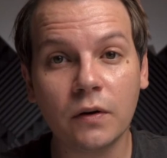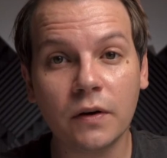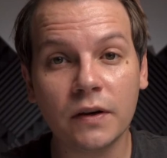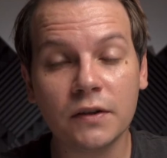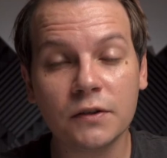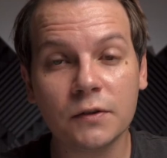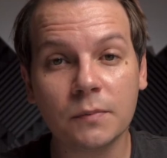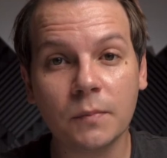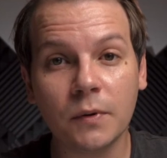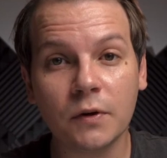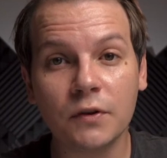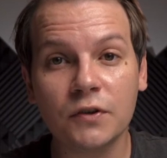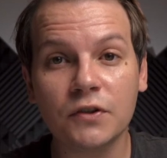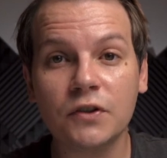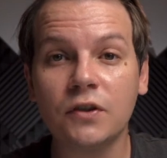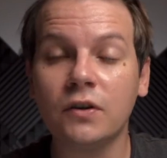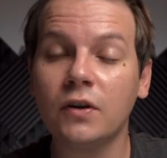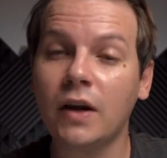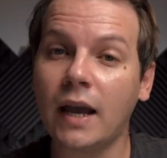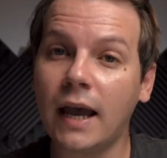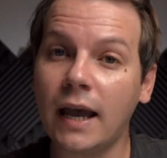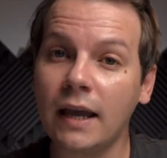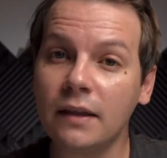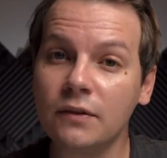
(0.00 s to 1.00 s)

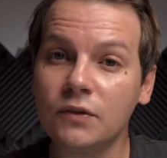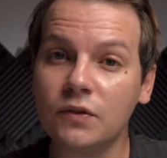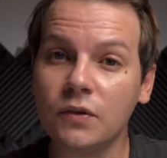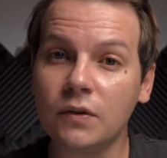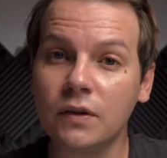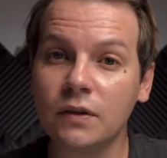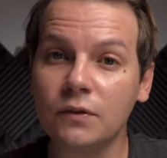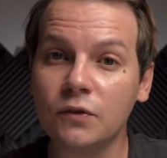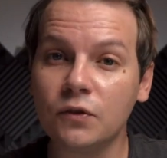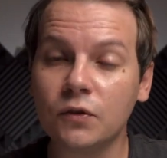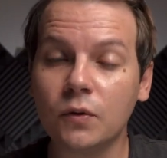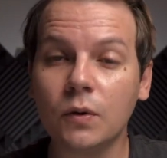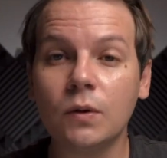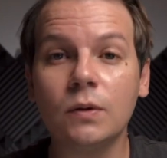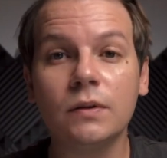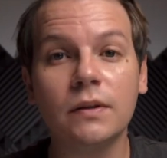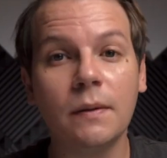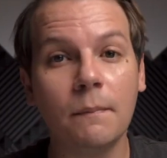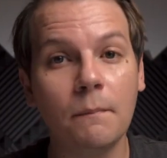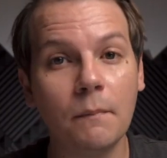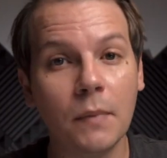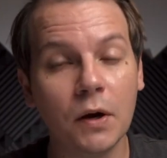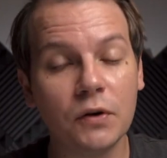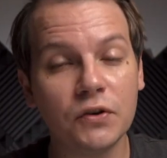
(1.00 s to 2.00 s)
exposure and to control
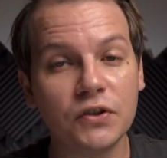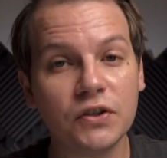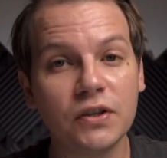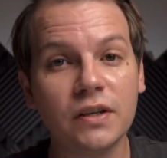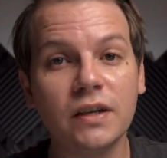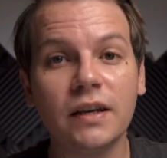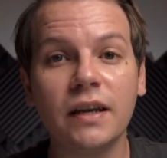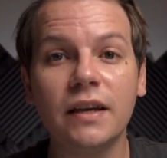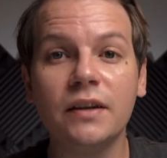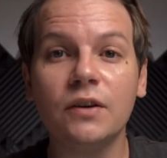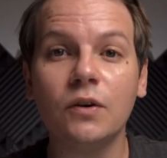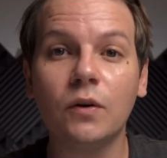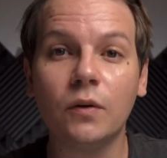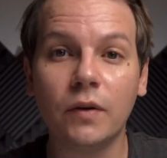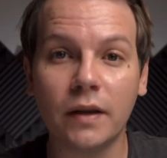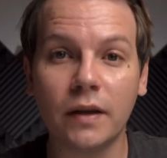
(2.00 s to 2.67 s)
the motion in your